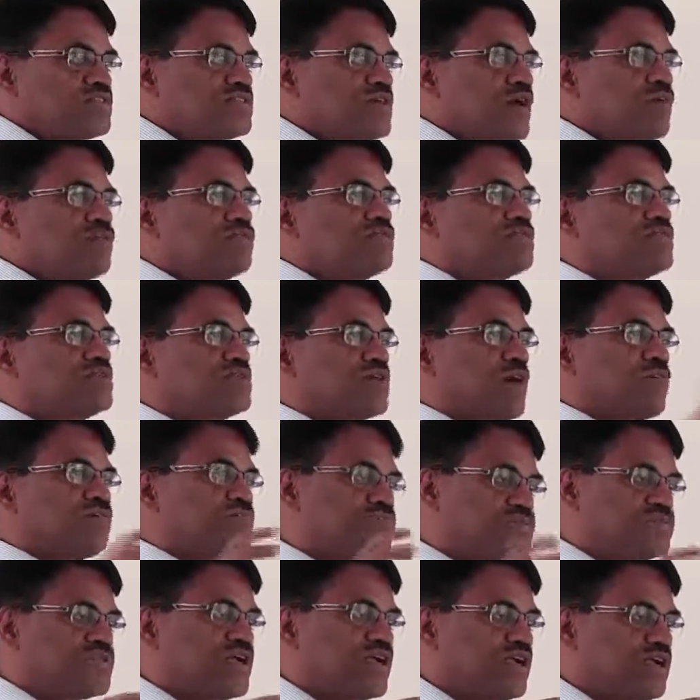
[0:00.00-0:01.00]
some
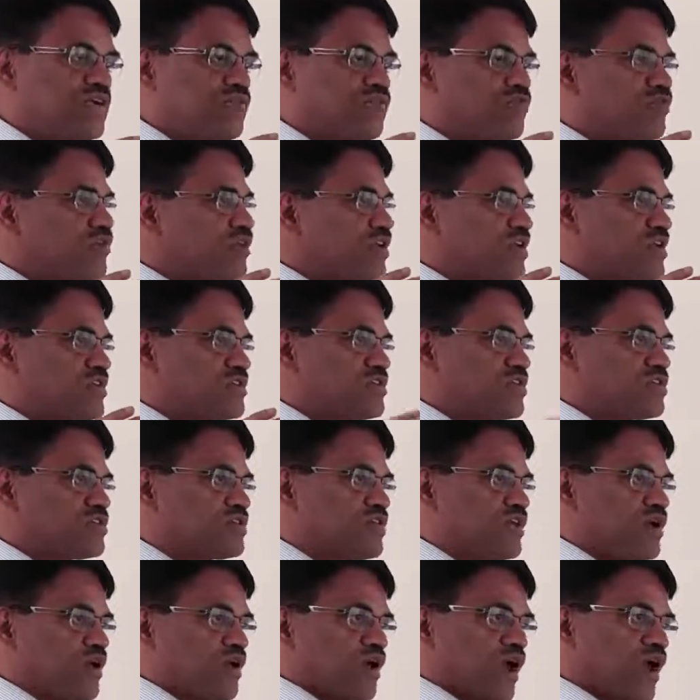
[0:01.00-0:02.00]
subset of vertices.
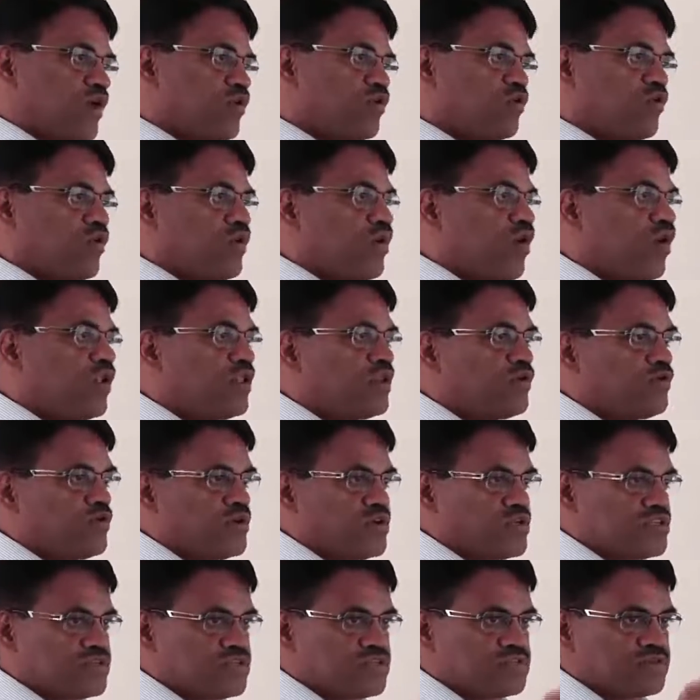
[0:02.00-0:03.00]
I don't want all the
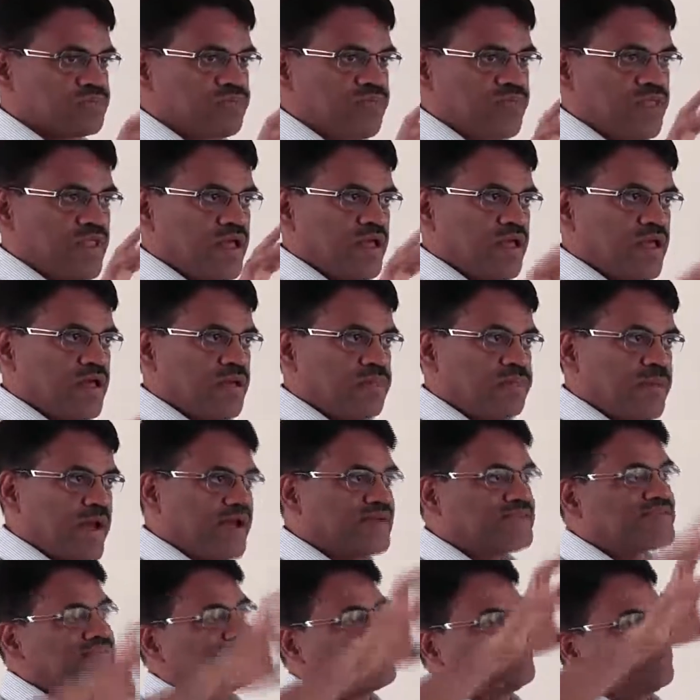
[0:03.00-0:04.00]
vertices.
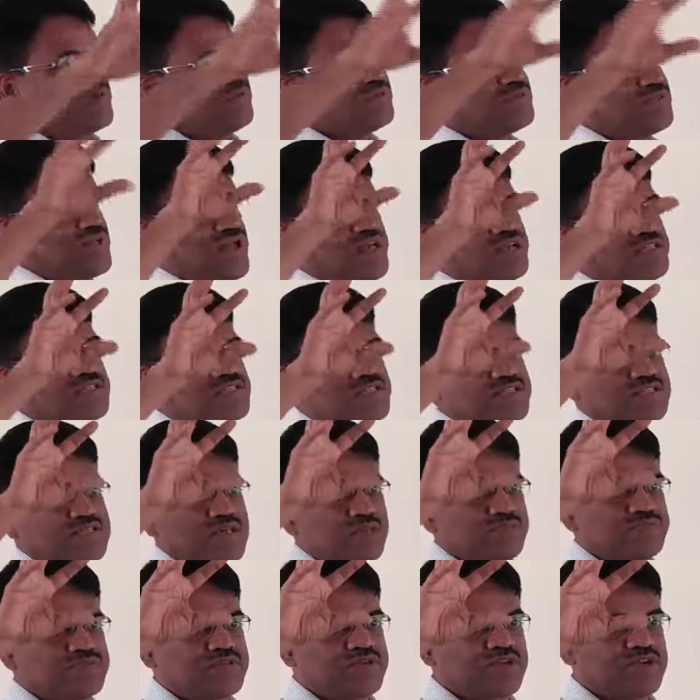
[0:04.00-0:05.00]
Maximum sized
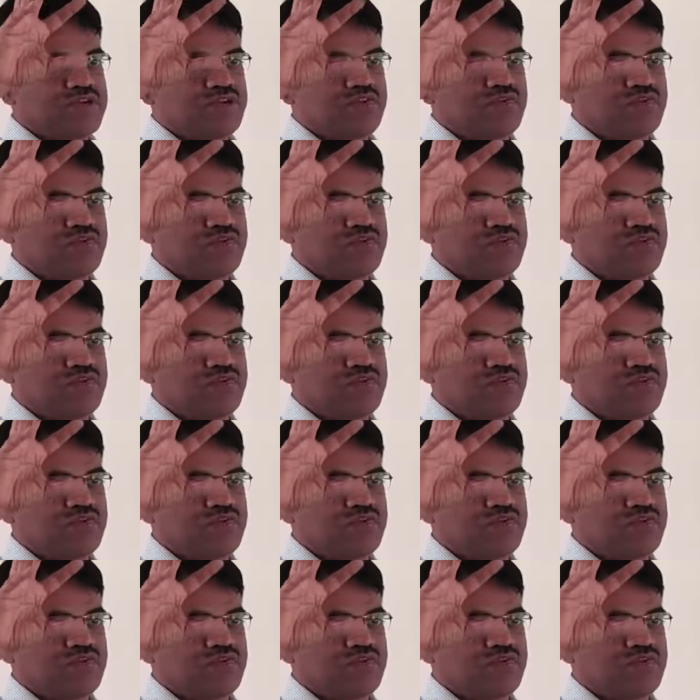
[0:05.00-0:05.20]
subset of